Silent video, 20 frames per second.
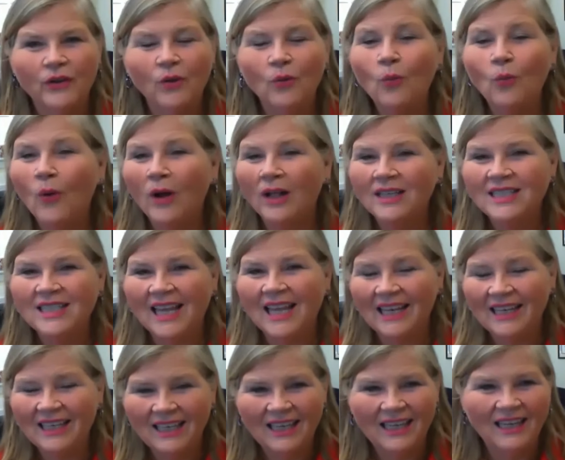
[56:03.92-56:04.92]
you want
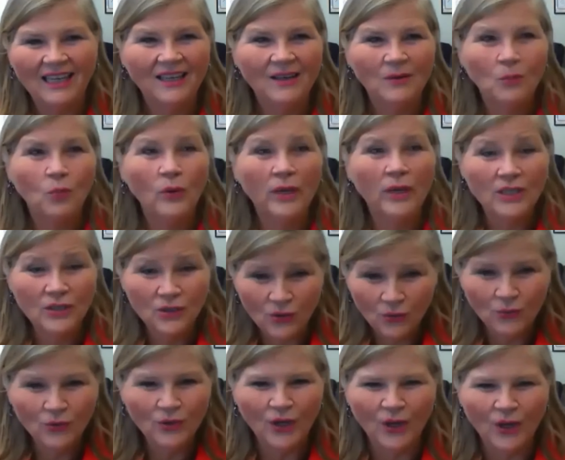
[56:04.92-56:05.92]
and need. We
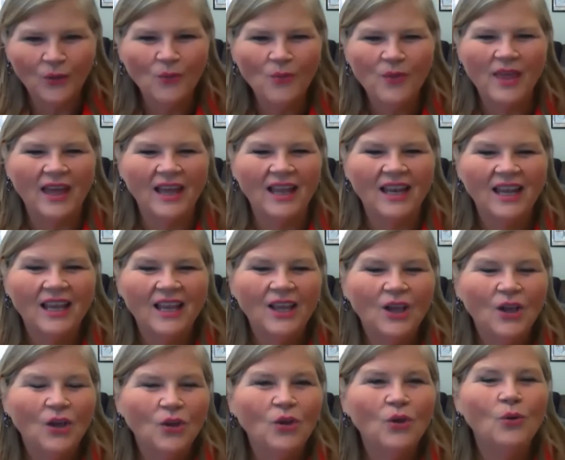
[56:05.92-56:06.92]
do know that
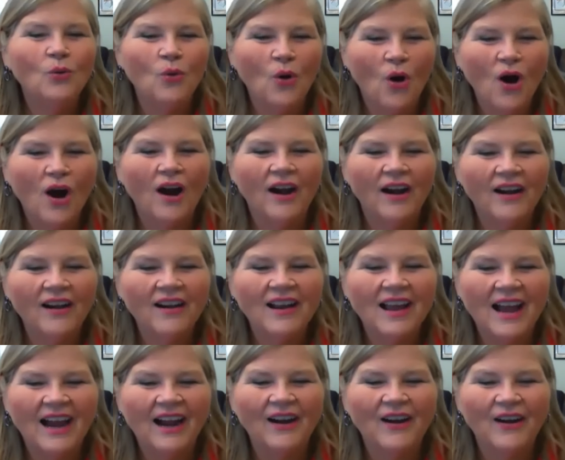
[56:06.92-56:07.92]
you are
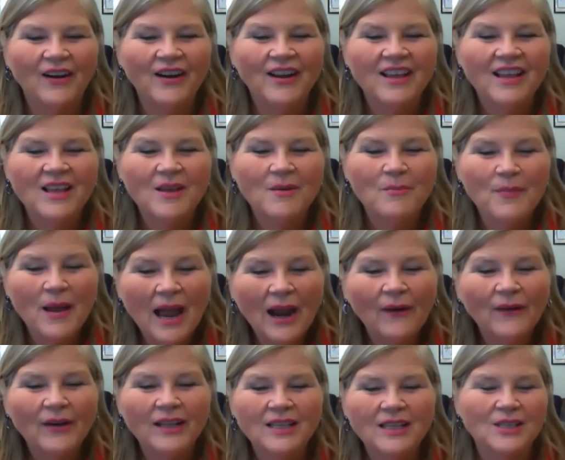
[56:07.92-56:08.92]
our
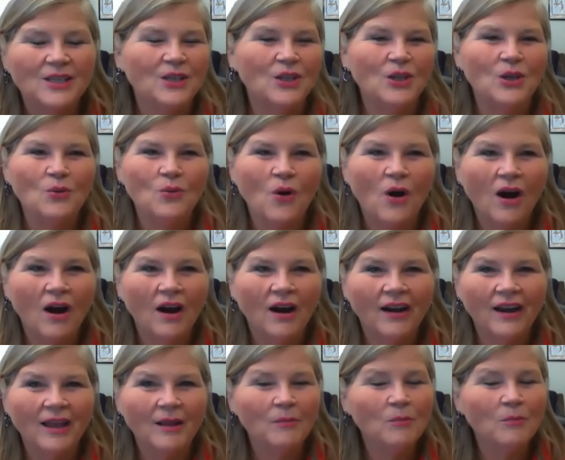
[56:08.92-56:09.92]
parents, you
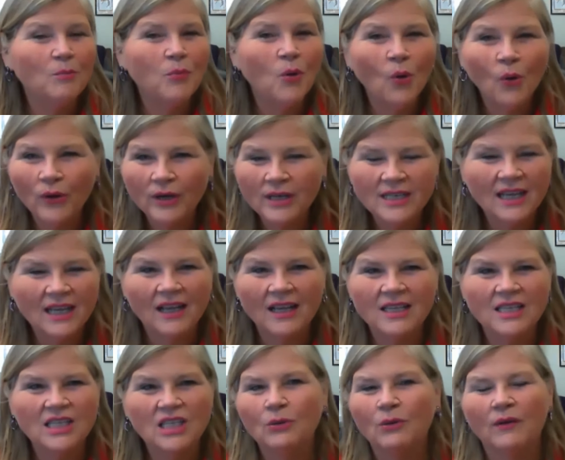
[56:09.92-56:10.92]
are important to
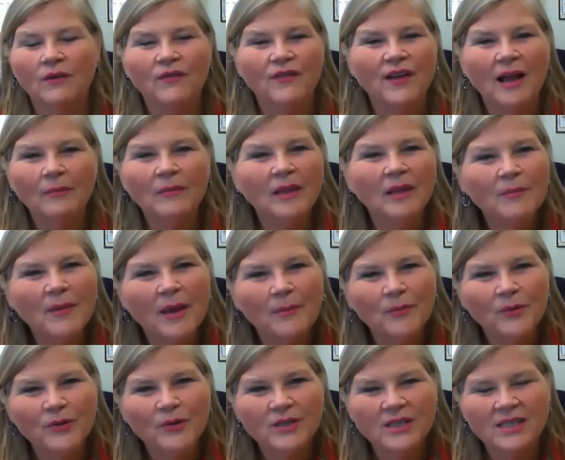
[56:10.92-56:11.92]
us, you are family
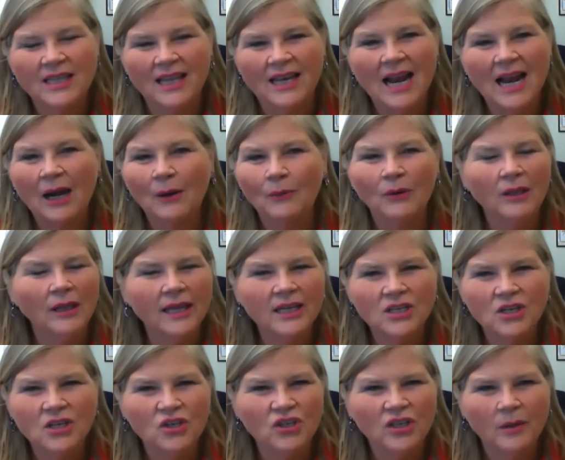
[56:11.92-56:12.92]
members, that our
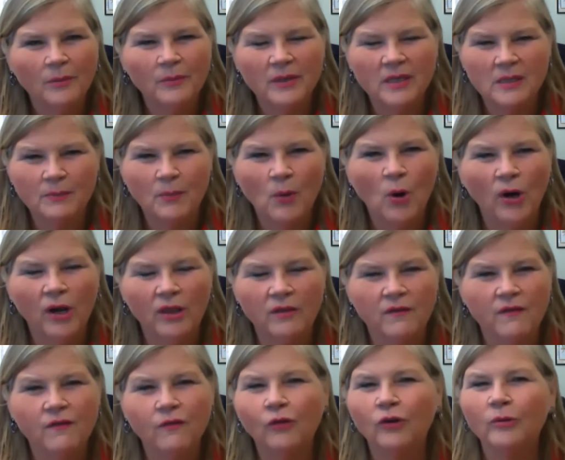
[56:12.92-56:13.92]
relationship is part of
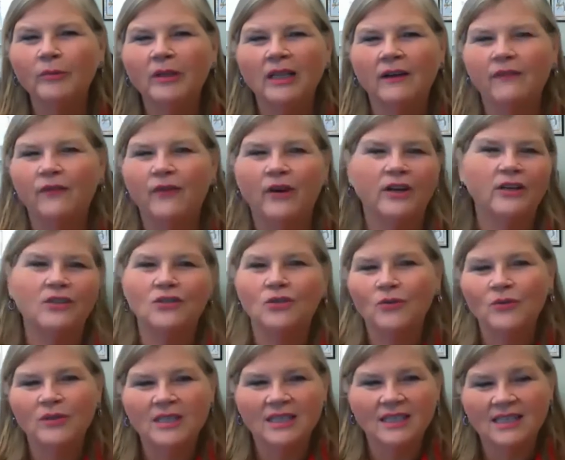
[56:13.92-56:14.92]
the formula for our
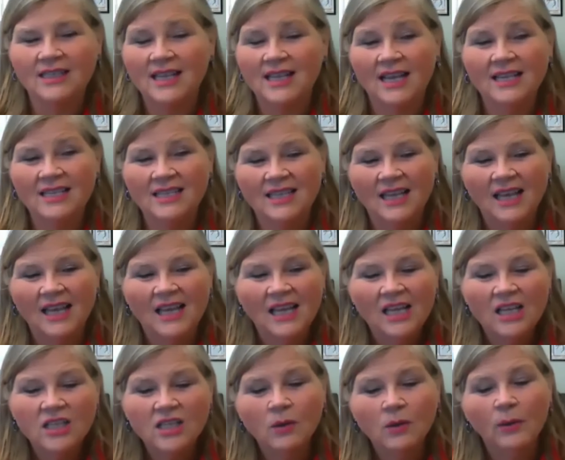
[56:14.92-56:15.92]
student success.
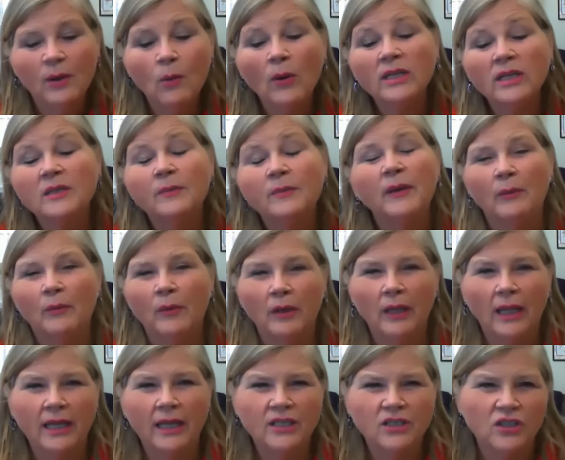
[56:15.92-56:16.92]
So we want to be in
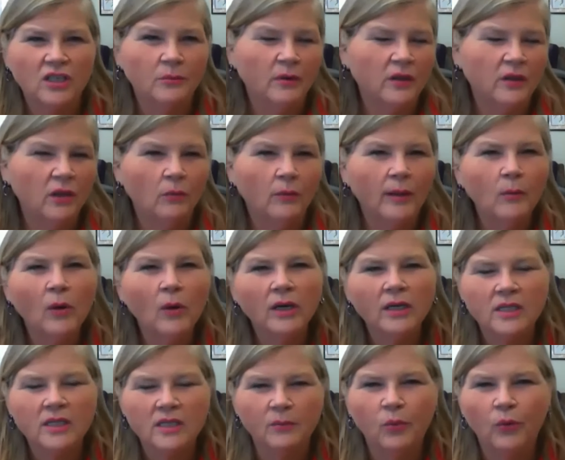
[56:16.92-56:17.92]
relationship with you and we want to
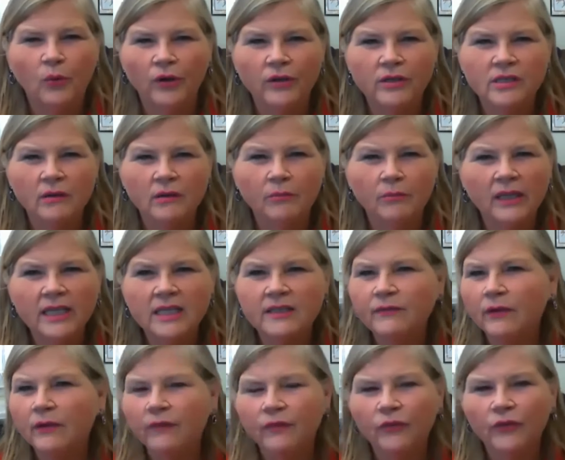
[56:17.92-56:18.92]
support you. So please
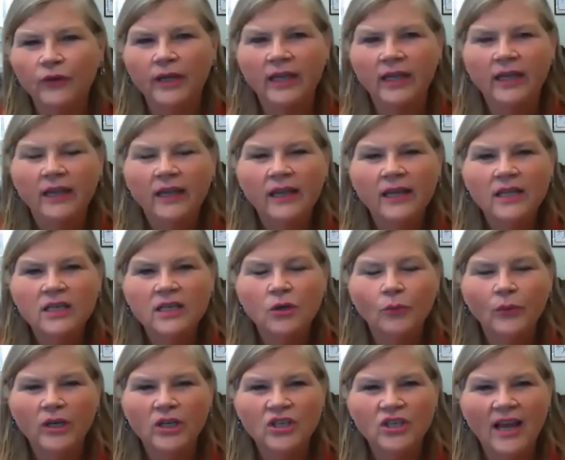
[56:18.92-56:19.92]
feel free to
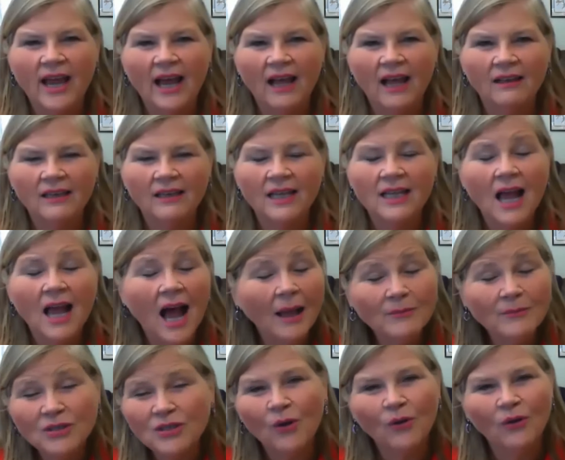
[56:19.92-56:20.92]
reach out.
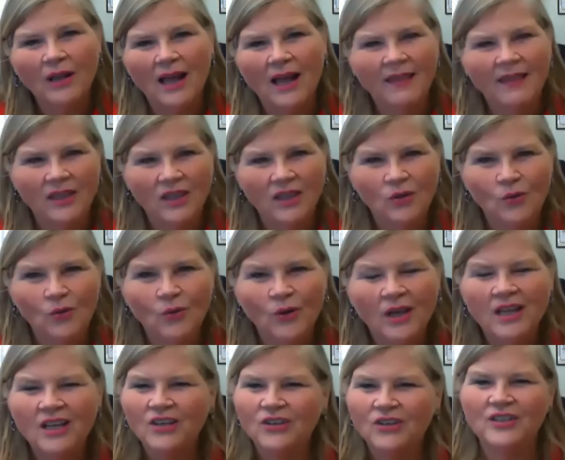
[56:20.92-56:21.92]
I'm so glad that you
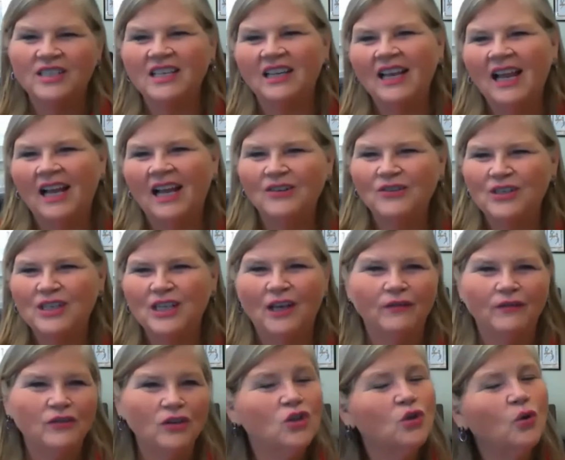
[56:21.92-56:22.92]
just allowed
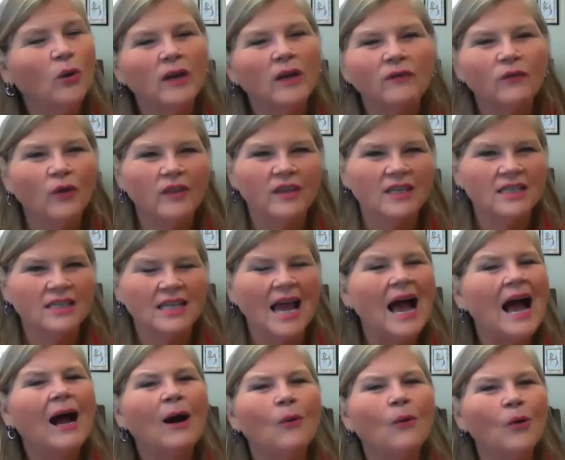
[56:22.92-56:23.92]
yourself to join for this
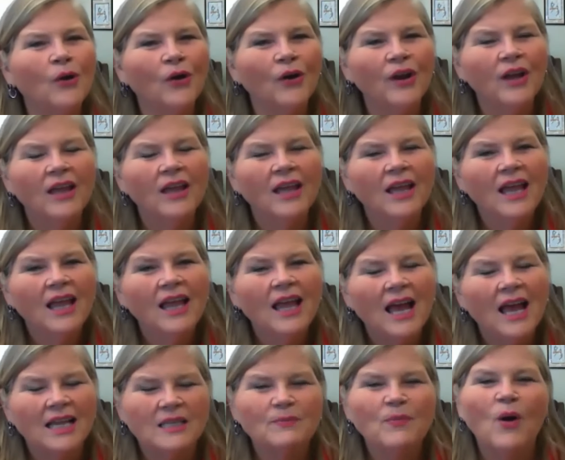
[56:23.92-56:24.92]
hour
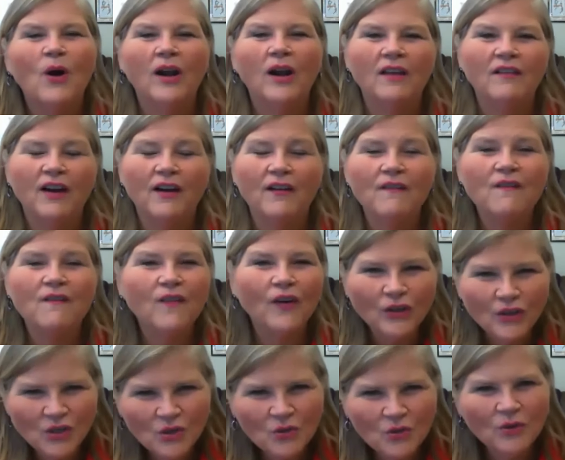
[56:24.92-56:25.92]
as part of our
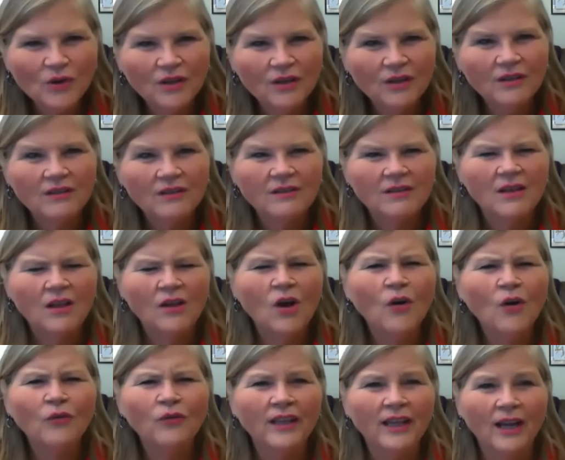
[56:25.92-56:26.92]
virtual,
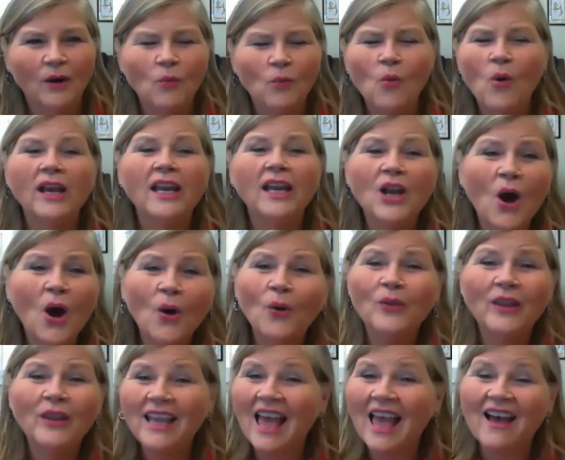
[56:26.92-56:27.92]
hopefully, our one and
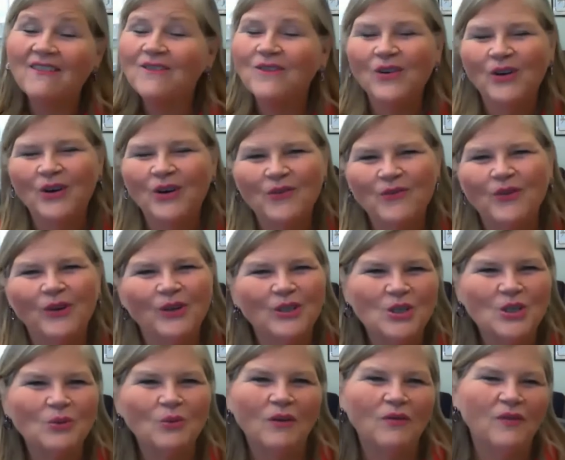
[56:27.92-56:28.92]
only ever
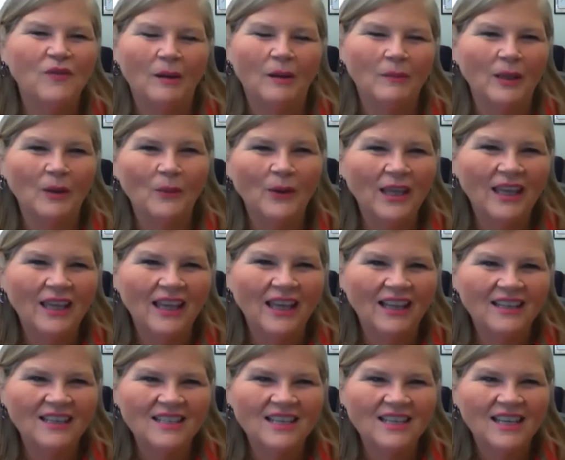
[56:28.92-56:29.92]
virtual family
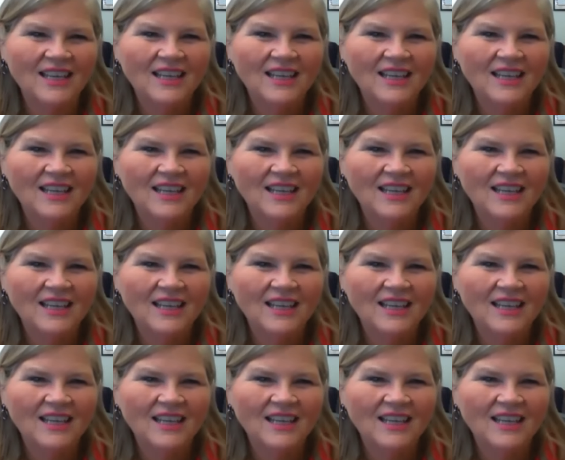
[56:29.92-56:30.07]
weekend.